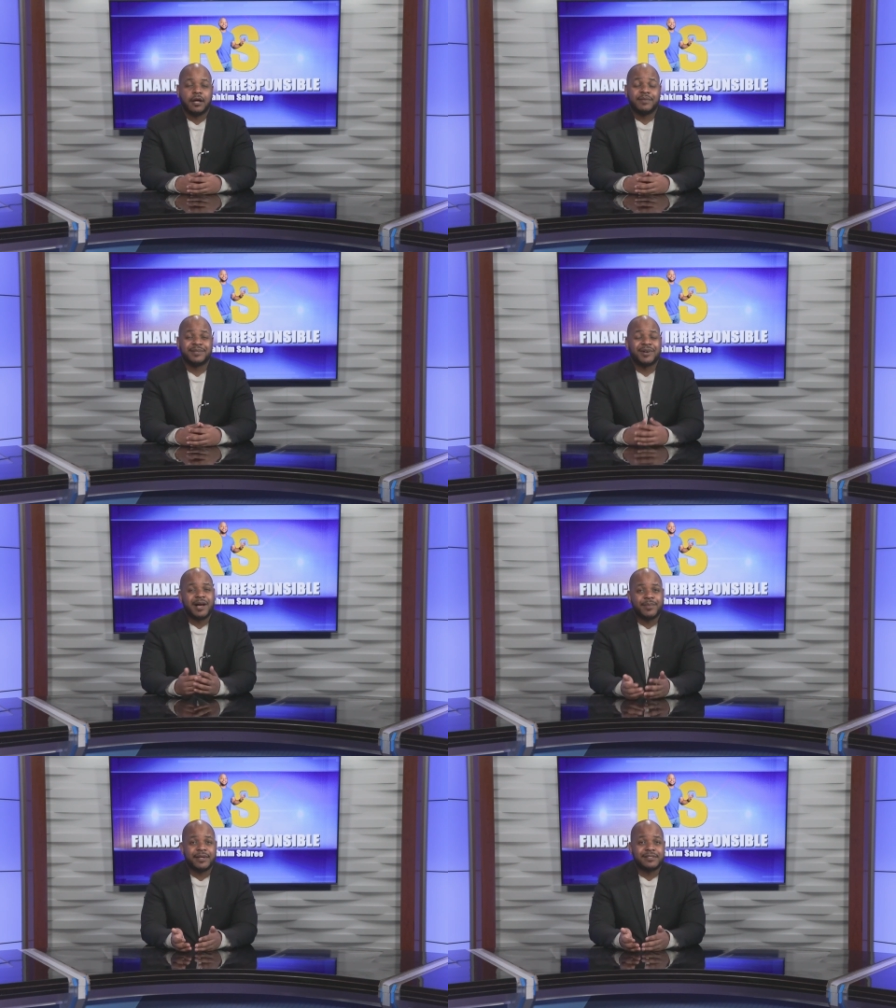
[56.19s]
Some
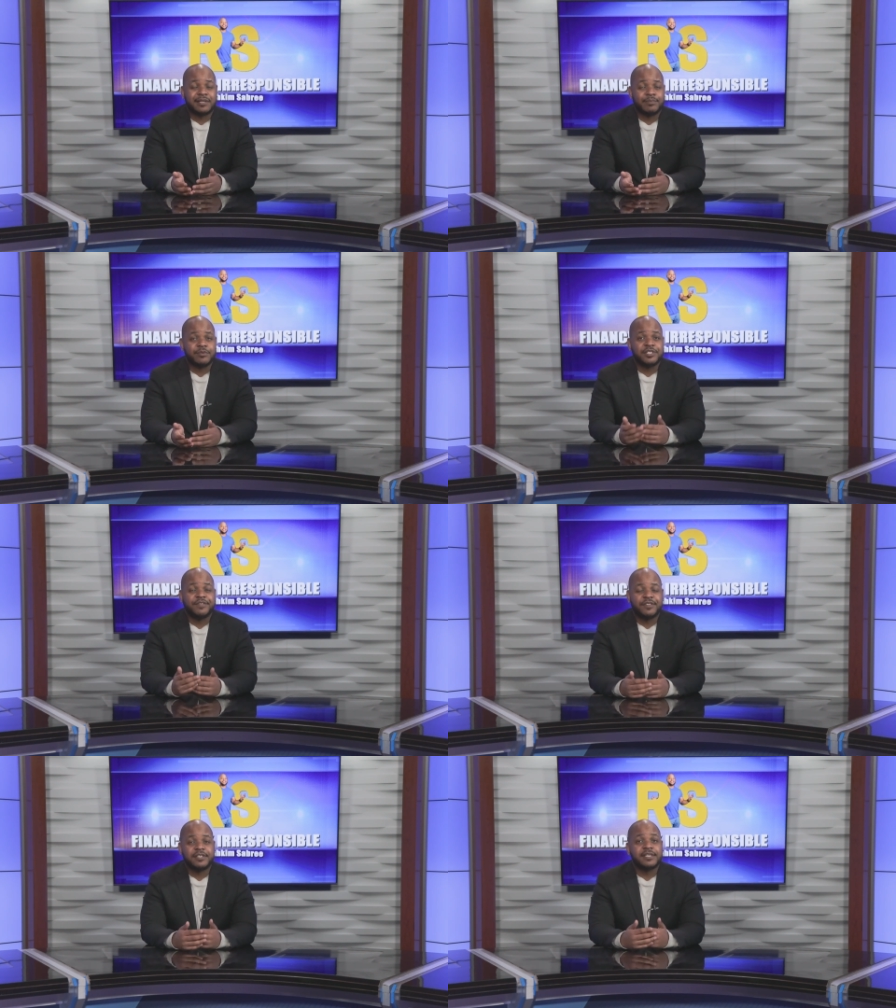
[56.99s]
common examples
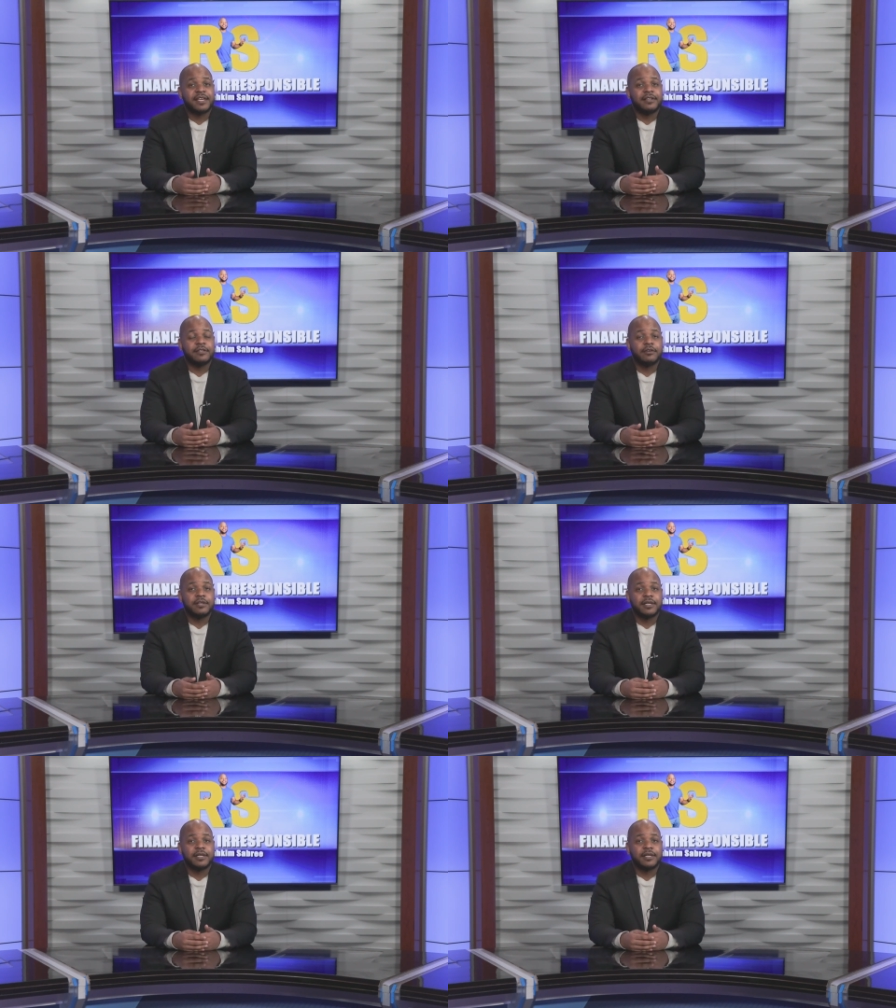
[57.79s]
of this can look